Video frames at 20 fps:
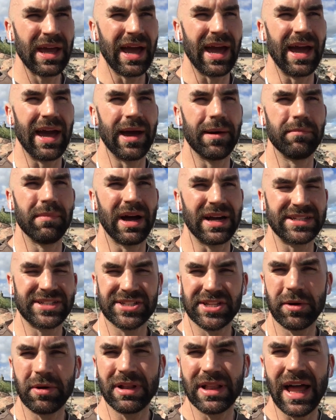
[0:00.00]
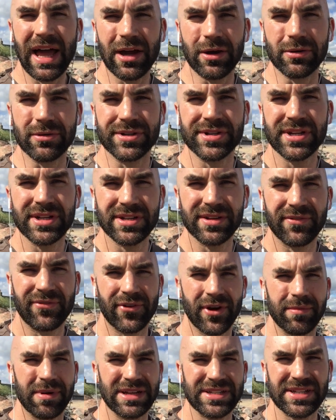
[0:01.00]
um, I still allowed
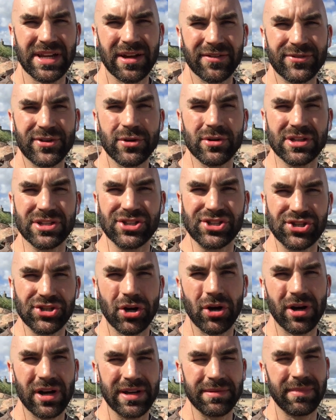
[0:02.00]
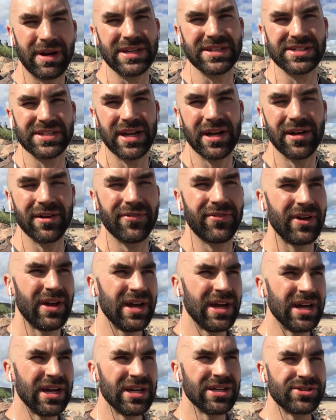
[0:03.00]
for myself to enjoy myself
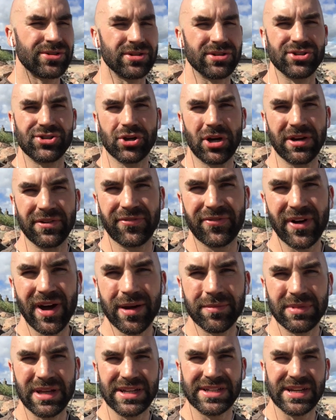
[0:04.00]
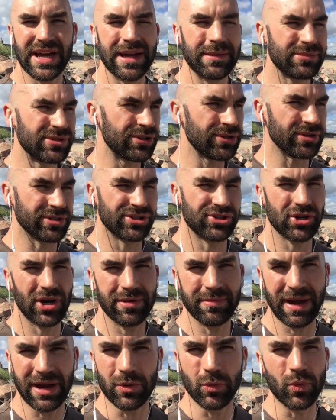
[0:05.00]
to enjoy family time, to enjoy
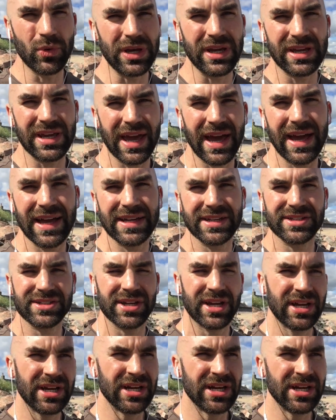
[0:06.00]
my weekend,